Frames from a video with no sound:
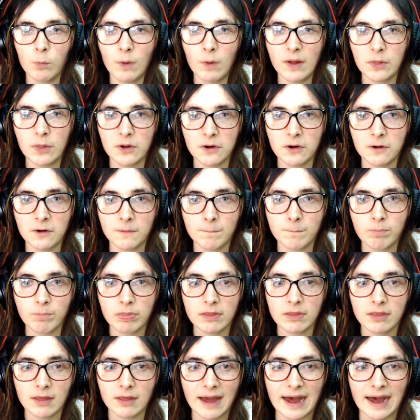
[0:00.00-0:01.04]
whether
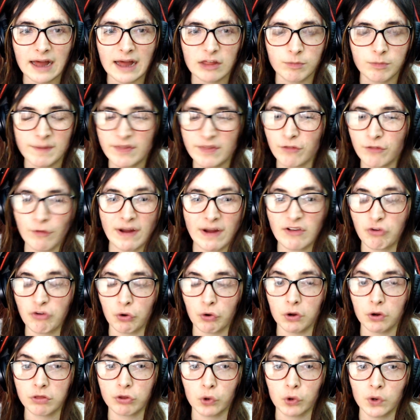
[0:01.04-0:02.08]
Haas made the right
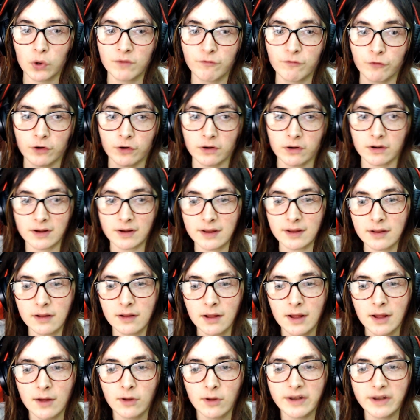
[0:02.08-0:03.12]
choice going for
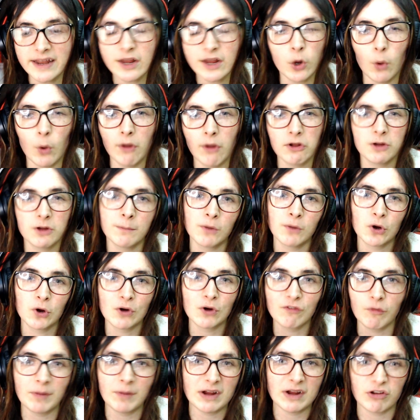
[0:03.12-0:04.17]
Nico Hulkenberg
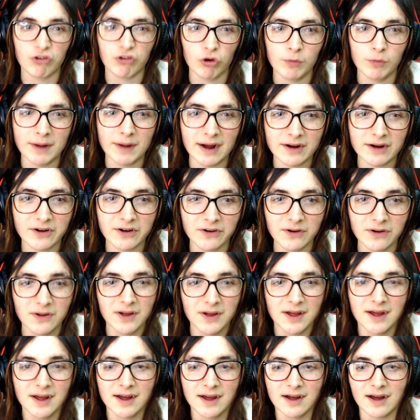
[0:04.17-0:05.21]
over Mick Schumacher.
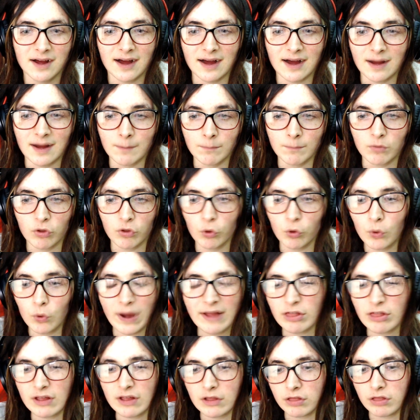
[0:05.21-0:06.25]
Um, who,
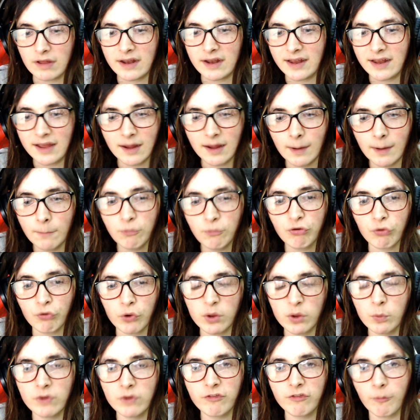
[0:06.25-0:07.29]
as I said, I'm sure he
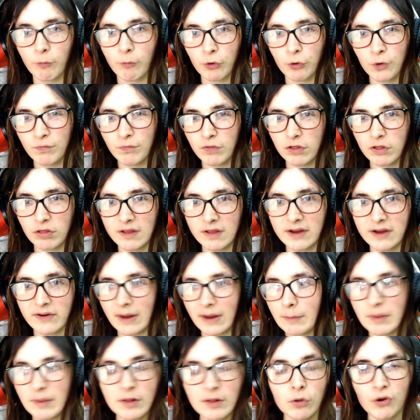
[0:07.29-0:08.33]
would have improved this year. I
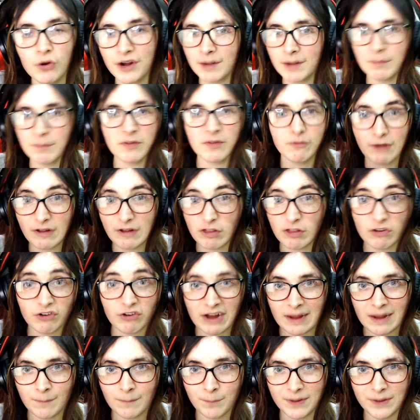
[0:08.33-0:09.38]
mean, look at him at the Race of
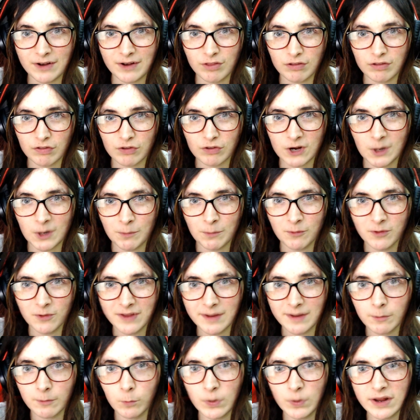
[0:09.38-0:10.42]
Champions just a couple
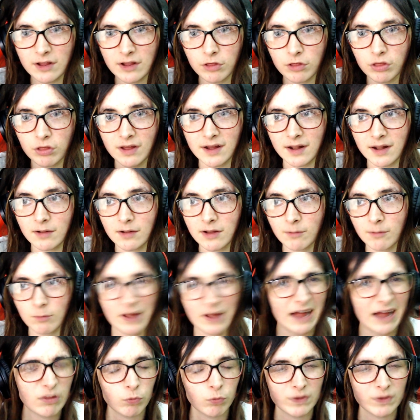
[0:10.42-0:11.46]
of weeks, uh, like
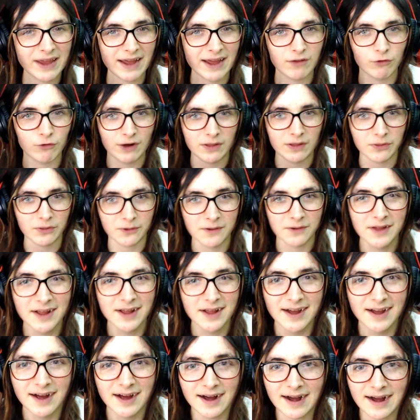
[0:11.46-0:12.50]
last weekend rather.
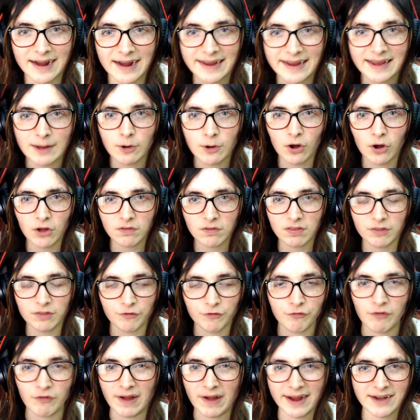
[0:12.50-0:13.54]
Uh, he got to the
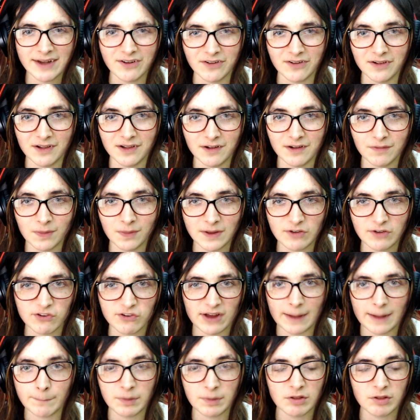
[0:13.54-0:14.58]
final of the
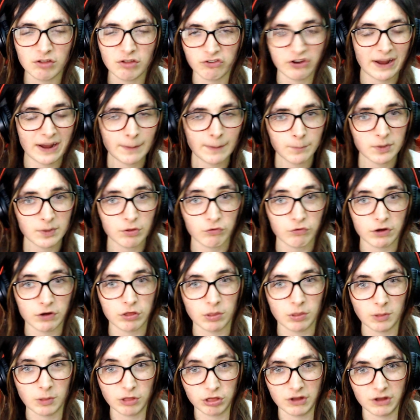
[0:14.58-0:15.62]
Champions of Champions race
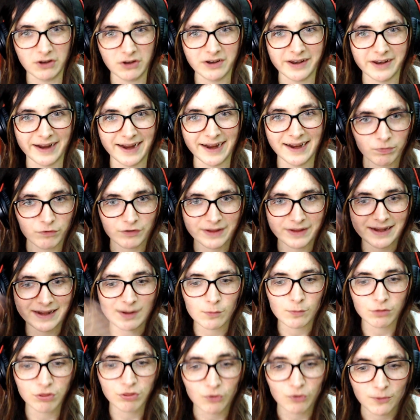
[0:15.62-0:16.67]
on the Sunday. Look, and he
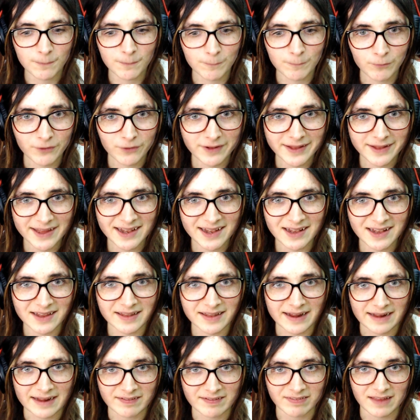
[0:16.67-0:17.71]
was doing brilliantly
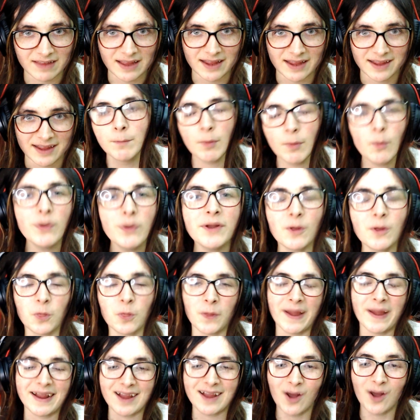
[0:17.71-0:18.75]
that day. But what do you
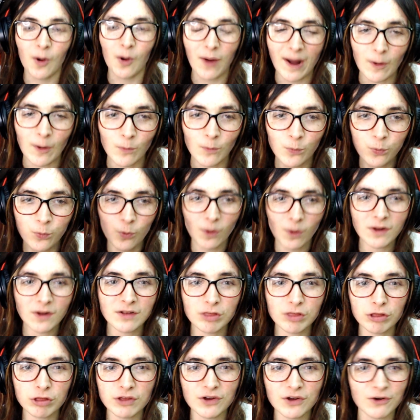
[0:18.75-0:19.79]
think?
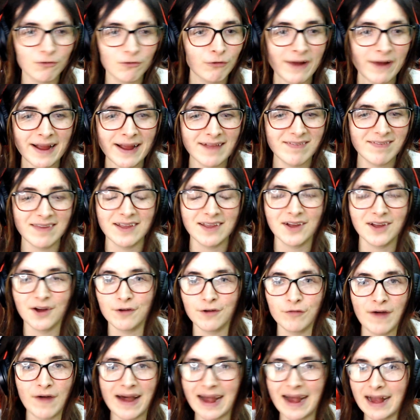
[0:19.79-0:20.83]
What's your rating
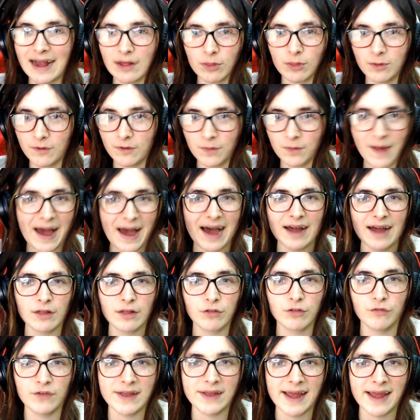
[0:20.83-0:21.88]
of ha the Haas
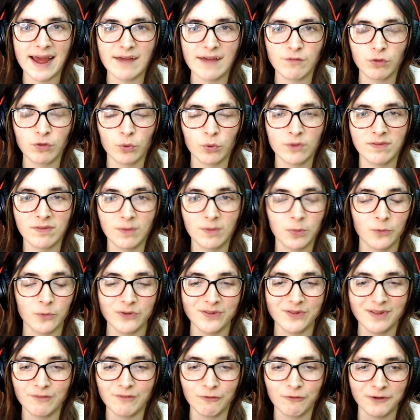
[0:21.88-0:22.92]
V F twenty-three
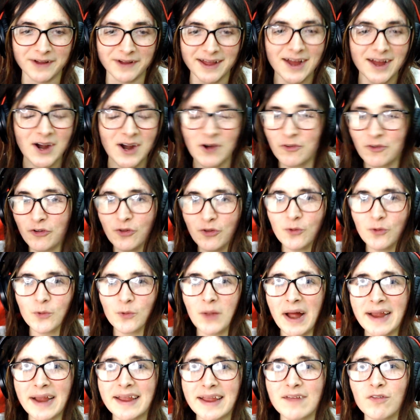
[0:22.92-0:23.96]
livery? Do you
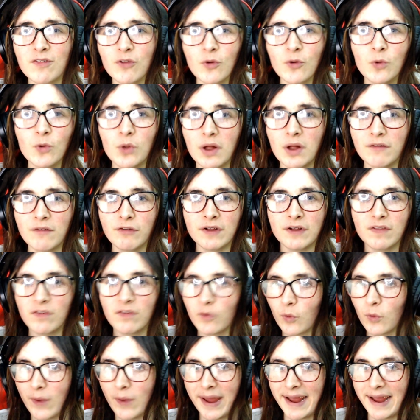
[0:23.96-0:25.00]
like it? Do you love it? Do
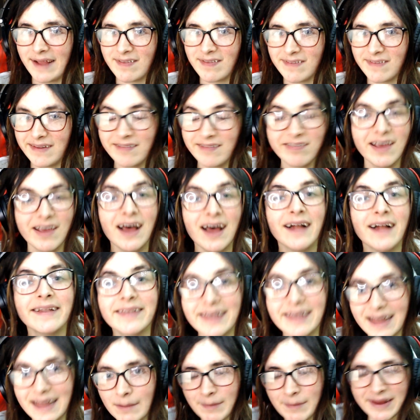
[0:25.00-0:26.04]
you hate it?
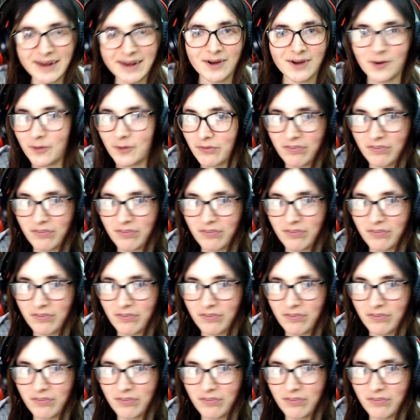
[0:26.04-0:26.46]
Let me know